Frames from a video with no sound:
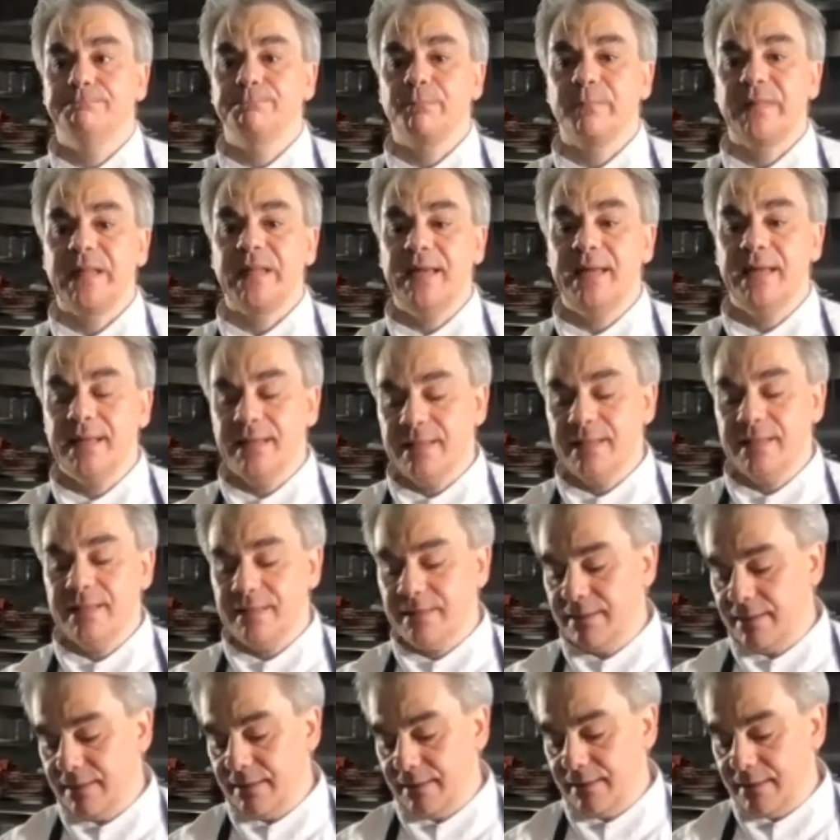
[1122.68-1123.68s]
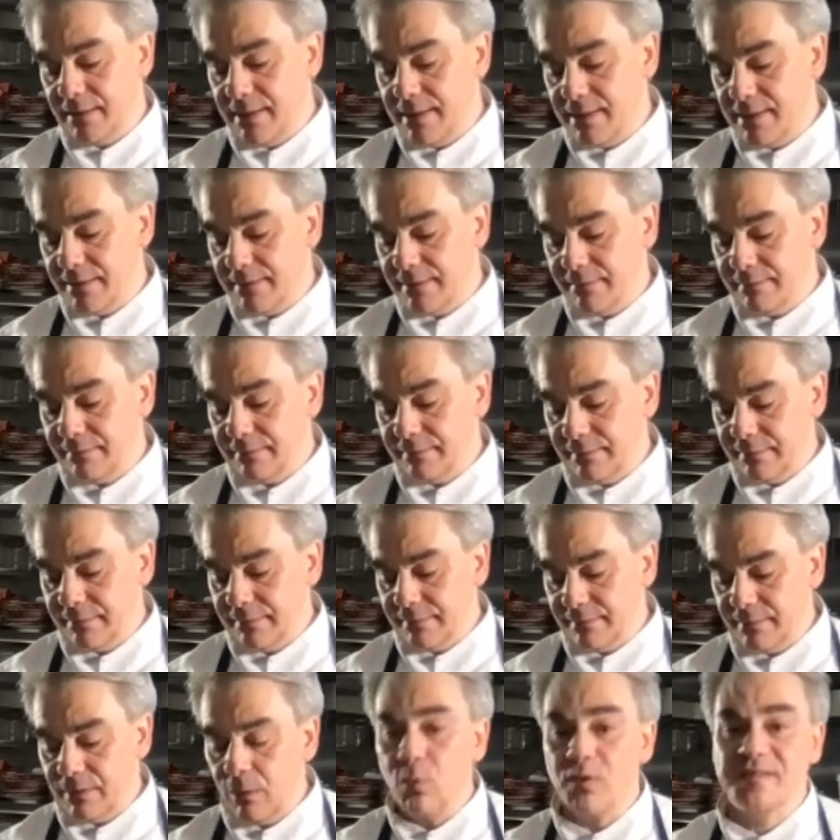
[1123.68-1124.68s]
And
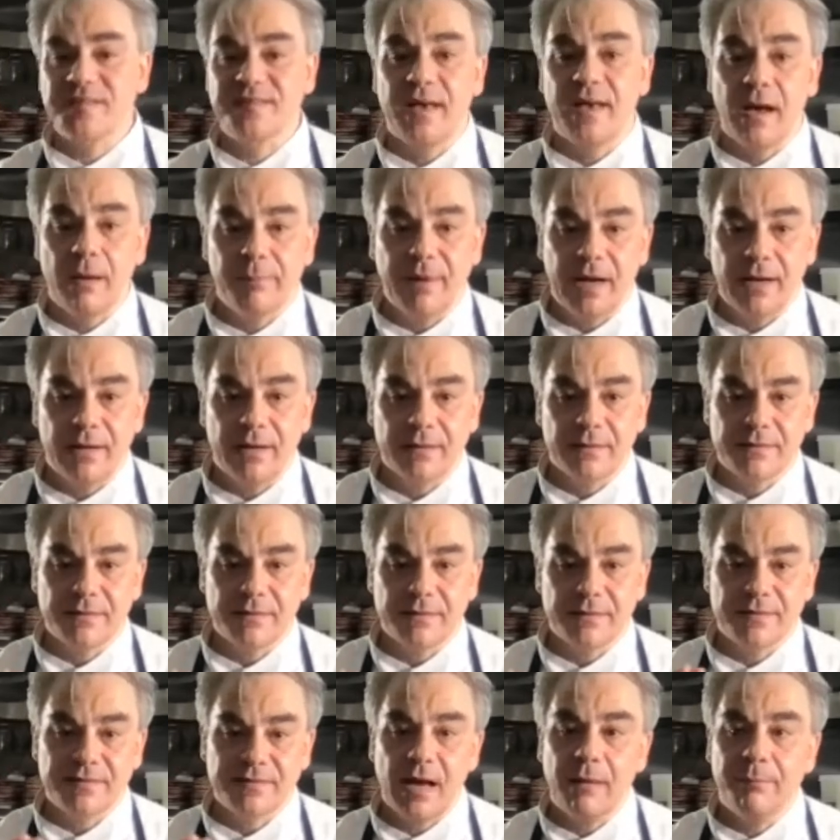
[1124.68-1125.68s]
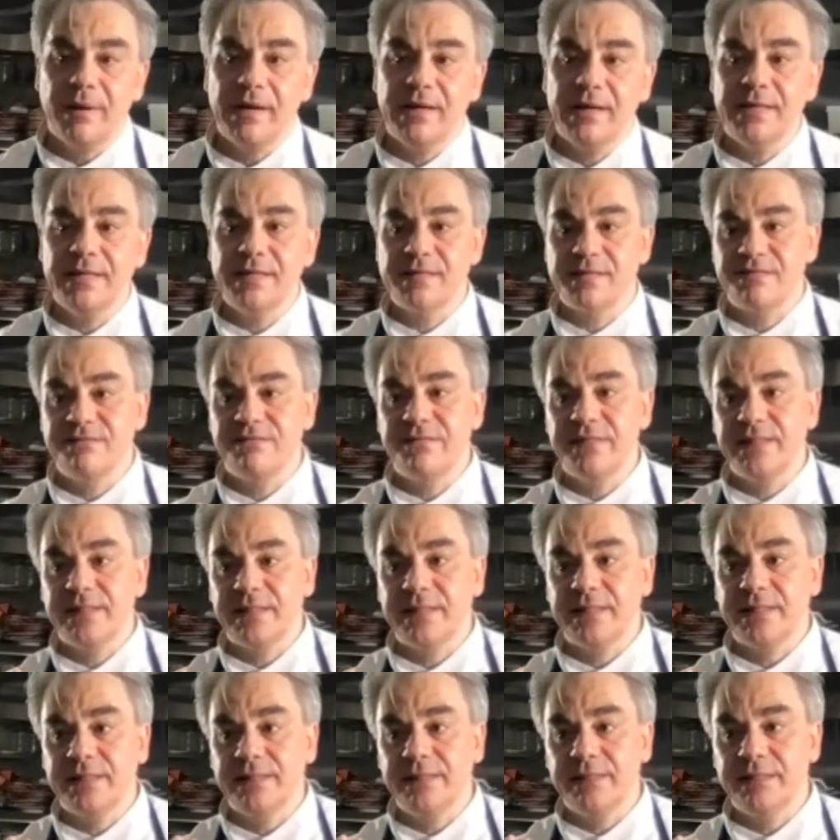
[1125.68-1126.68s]
for Saba is
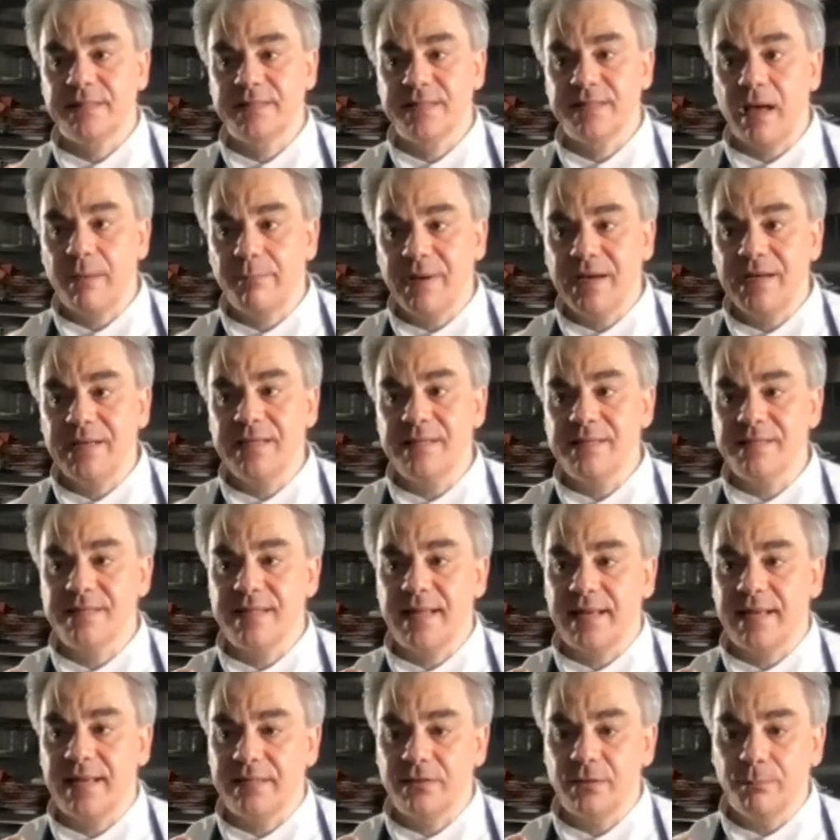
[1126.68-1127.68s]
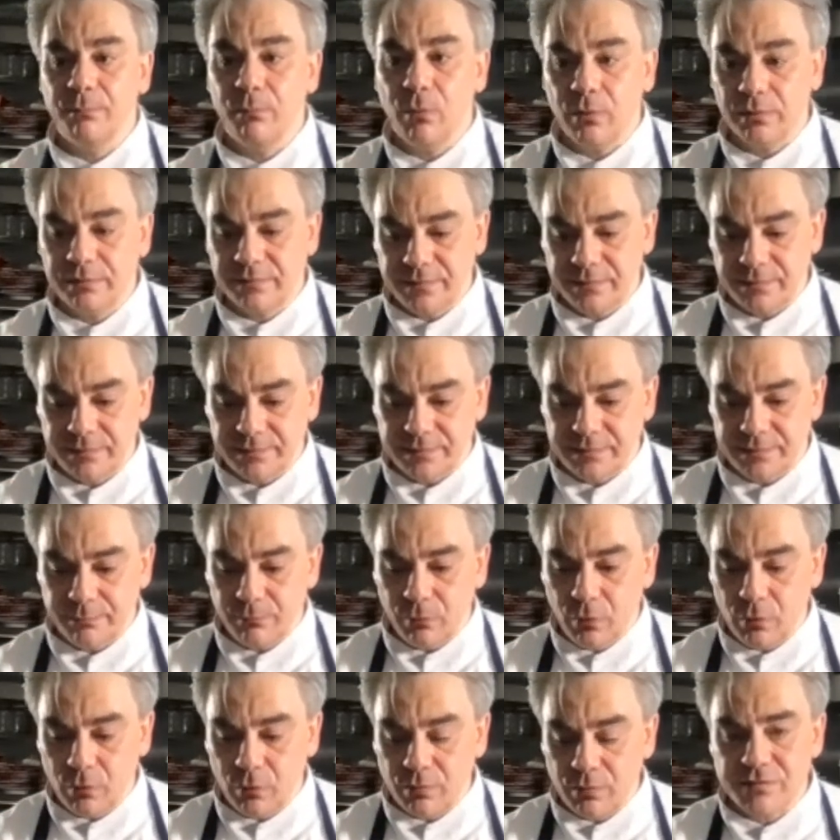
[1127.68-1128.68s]
like the
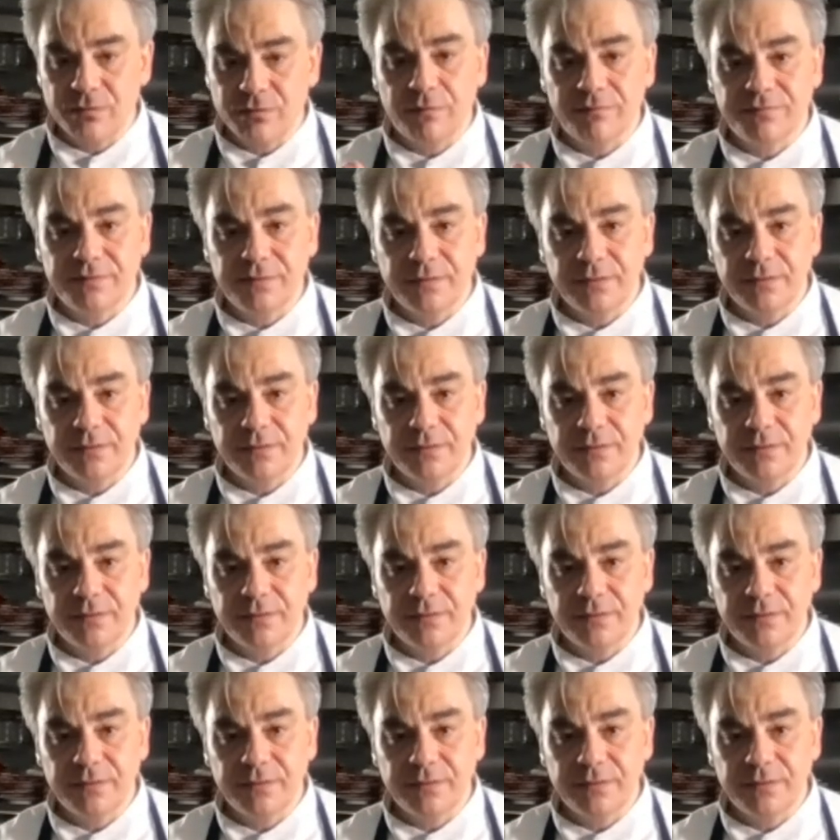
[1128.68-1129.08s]
most of the